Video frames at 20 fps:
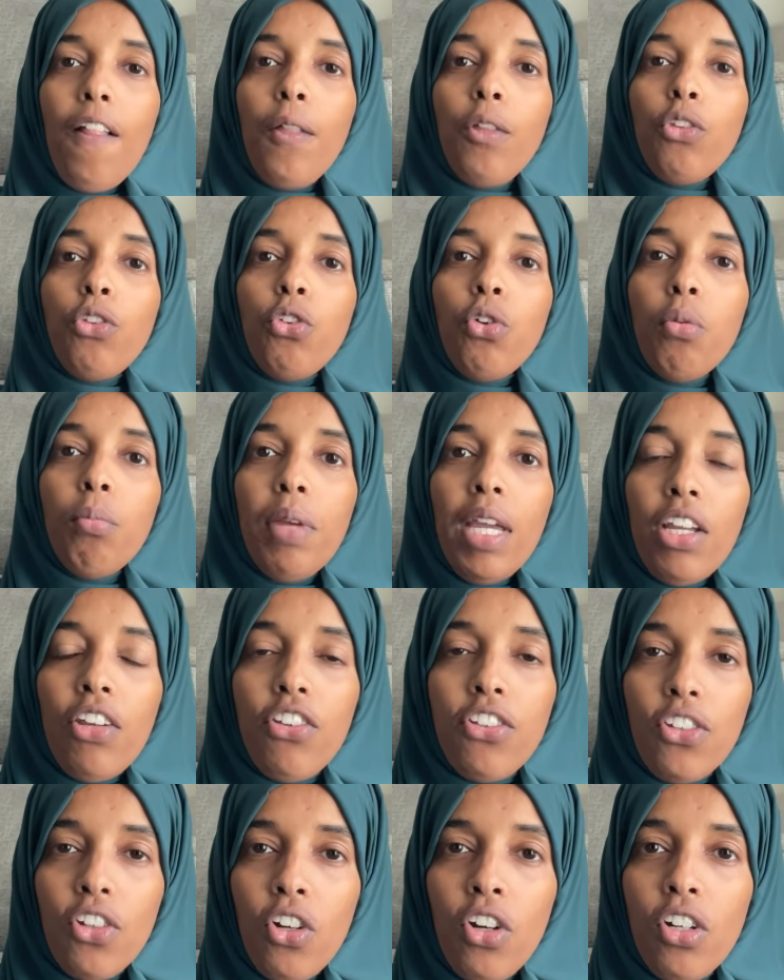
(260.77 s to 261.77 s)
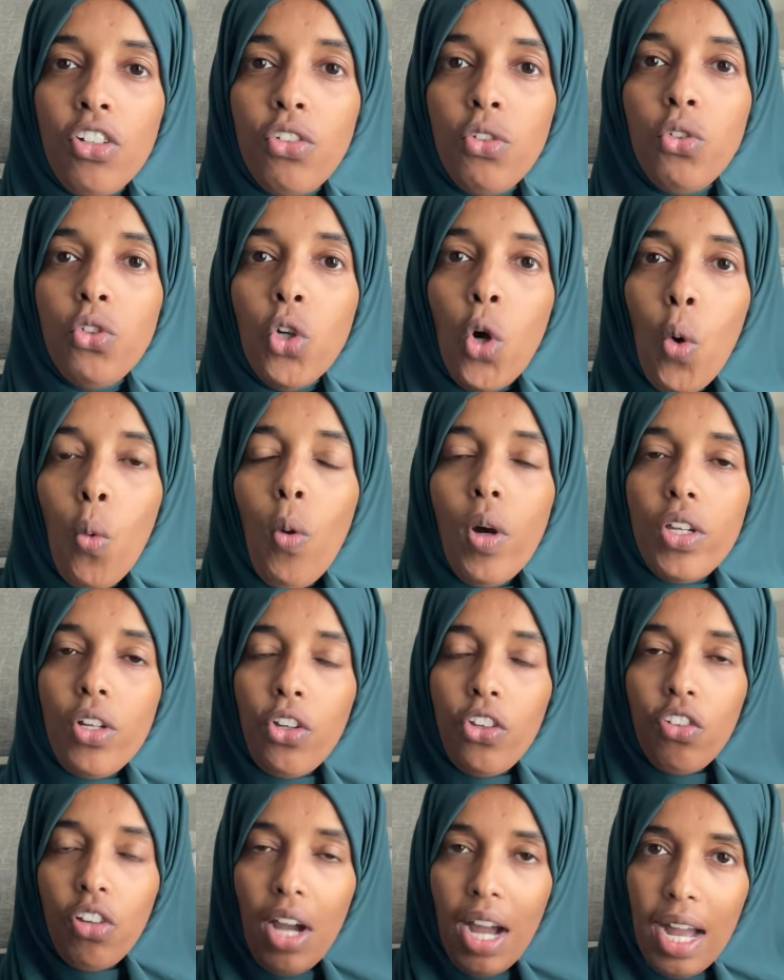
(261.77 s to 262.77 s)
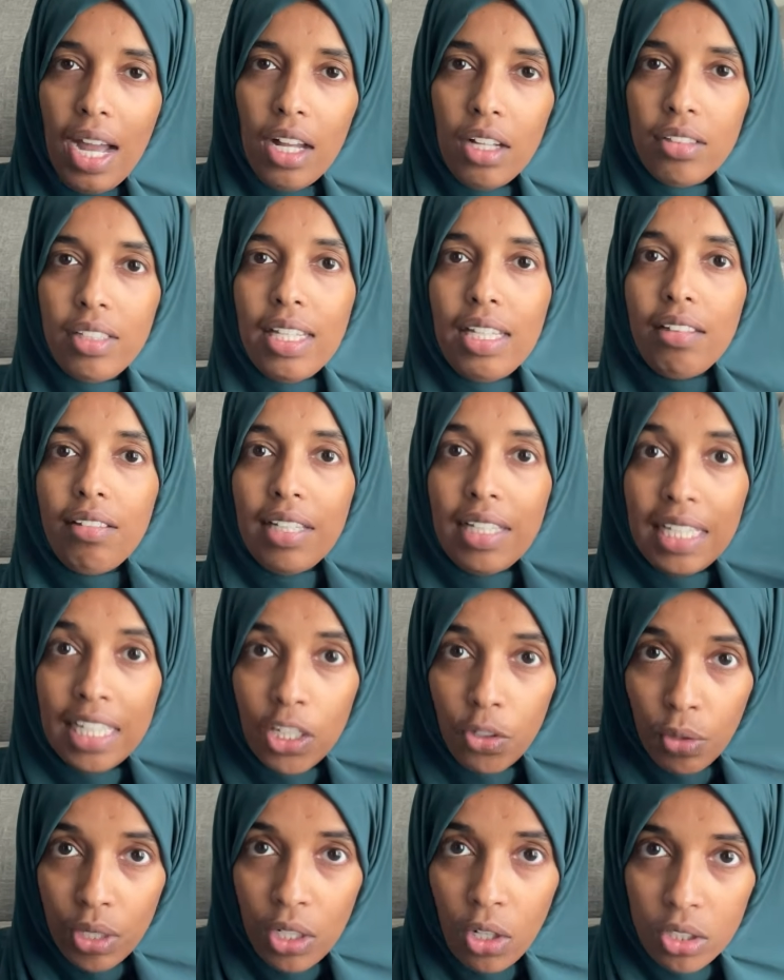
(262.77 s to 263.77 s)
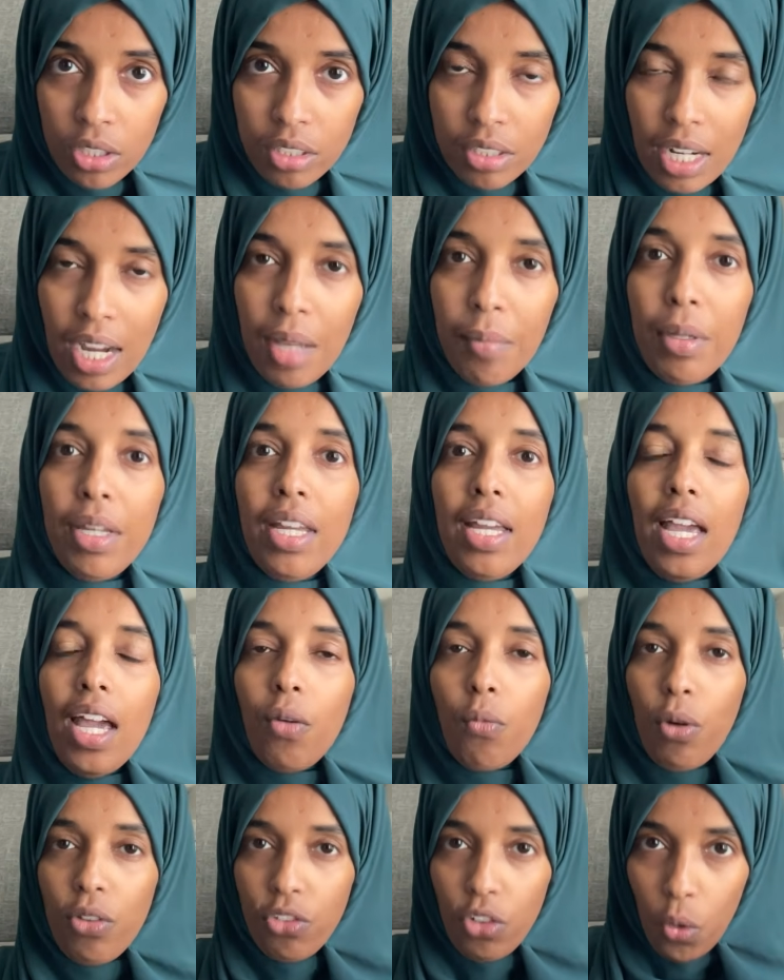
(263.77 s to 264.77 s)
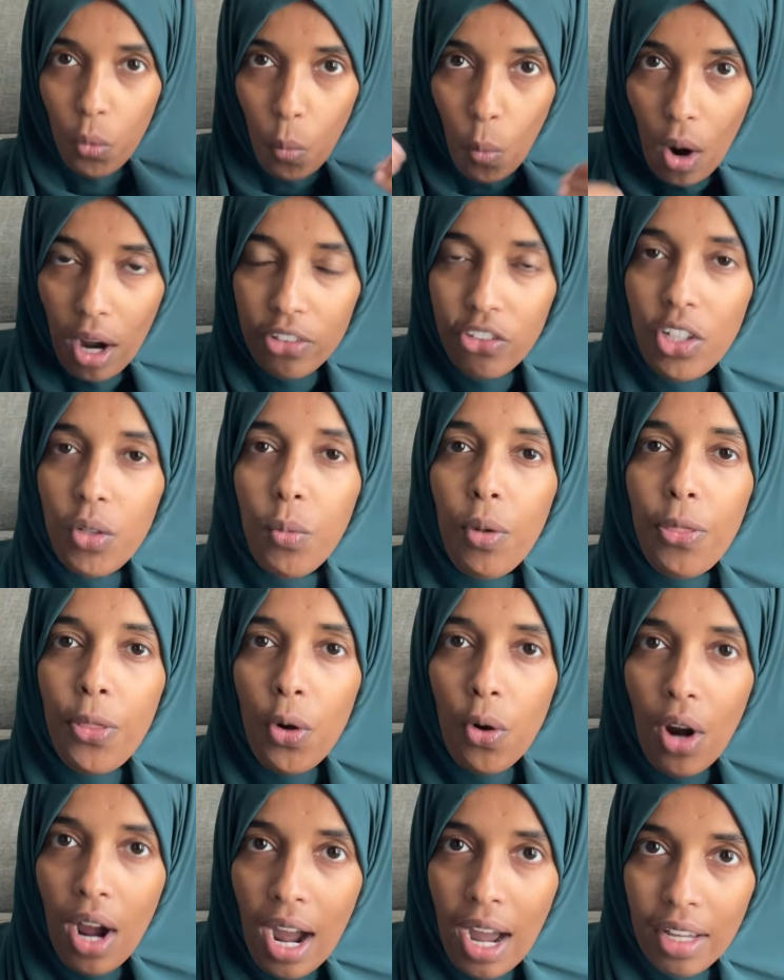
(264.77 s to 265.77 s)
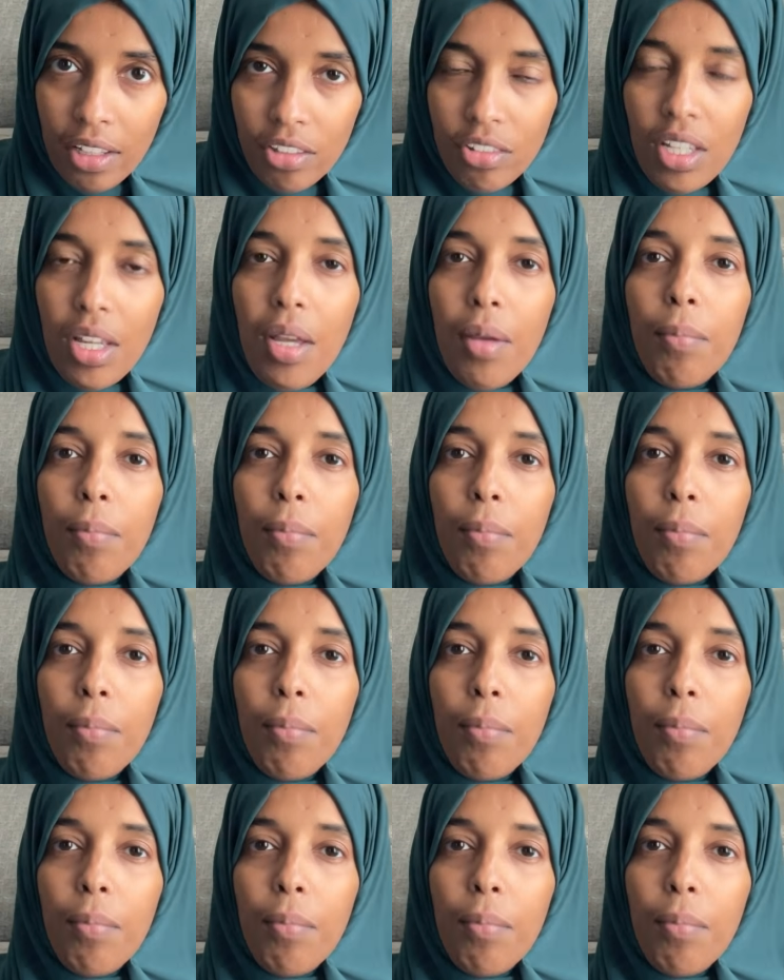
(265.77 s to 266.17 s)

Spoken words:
to make sure you know what your child is hearing all the time and what they're watching with their eyes.